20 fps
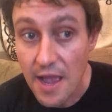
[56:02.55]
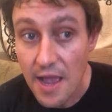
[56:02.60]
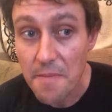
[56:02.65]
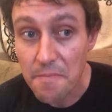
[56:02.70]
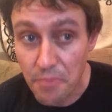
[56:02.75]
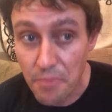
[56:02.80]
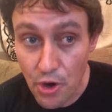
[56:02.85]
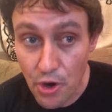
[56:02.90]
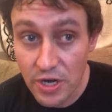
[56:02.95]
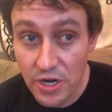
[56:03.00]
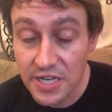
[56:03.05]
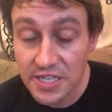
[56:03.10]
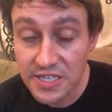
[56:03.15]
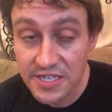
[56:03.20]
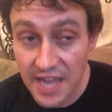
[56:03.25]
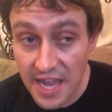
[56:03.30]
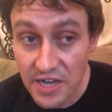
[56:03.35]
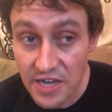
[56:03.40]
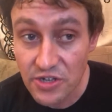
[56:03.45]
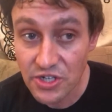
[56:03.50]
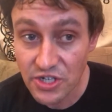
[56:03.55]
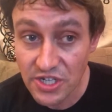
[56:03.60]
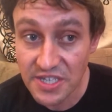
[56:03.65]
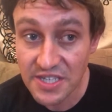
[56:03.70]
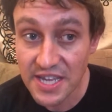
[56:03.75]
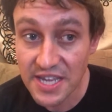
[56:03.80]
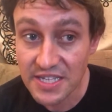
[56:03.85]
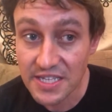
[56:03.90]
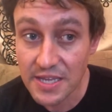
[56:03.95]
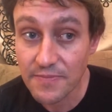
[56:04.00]
Bernie Sanders just
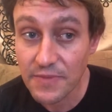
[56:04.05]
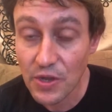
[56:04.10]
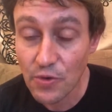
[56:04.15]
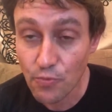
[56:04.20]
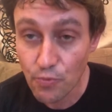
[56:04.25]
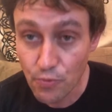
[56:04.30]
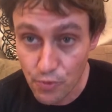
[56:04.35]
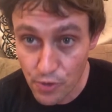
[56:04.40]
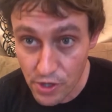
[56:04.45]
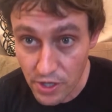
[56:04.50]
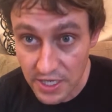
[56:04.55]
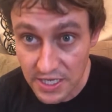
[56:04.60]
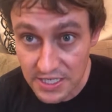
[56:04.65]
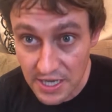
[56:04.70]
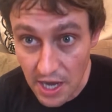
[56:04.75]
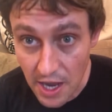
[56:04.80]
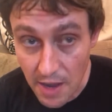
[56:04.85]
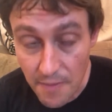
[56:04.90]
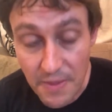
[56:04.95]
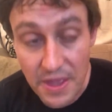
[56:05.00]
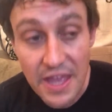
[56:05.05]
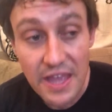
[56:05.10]
said something really dumb